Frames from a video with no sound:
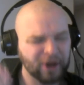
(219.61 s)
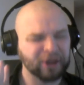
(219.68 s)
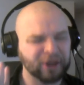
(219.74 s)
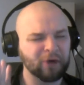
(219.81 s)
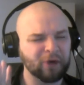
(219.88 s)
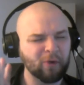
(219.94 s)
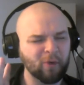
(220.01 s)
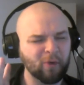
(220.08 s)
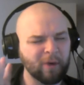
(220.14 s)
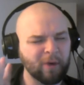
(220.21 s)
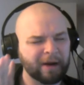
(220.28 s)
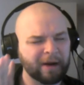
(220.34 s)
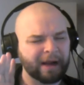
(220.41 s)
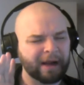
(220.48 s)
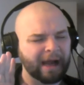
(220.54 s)
You
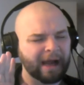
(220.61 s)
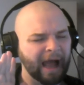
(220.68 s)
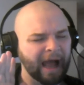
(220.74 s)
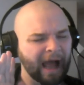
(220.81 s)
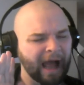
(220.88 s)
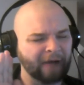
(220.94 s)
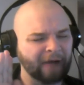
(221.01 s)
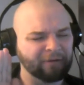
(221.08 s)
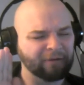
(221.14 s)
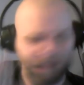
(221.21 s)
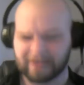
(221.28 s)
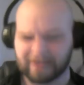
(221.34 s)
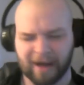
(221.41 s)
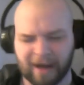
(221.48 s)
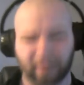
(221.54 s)

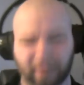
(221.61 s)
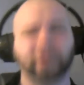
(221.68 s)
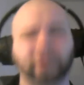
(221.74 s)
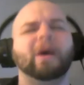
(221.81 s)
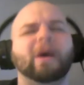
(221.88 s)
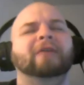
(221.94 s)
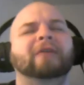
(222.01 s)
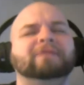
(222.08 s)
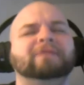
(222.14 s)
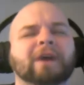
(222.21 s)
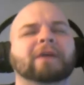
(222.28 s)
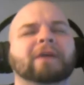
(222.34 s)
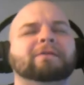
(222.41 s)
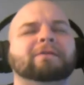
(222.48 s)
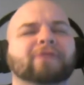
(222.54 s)
fucked up. You have
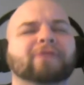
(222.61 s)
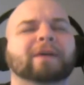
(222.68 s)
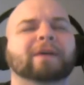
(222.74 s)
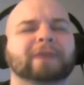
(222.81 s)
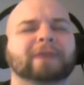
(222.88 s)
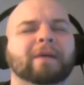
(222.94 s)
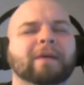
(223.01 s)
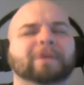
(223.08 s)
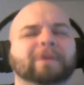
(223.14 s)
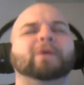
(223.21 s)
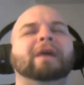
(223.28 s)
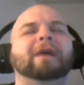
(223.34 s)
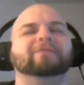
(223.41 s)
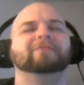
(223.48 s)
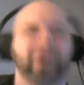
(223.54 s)
done fucked up. You
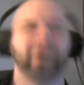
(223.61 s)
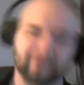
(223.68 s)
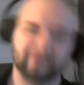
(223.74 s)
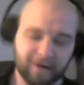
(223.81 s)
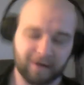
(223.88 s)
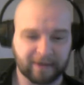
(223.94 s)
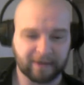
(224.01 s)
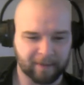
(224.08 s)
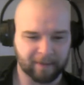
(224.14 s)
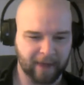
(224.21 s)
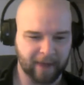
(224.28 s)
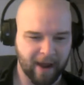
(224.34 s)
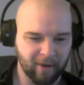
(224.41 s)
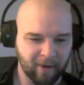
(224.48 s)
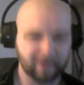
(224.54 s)
have done fucked up
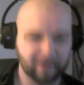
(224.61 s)
now.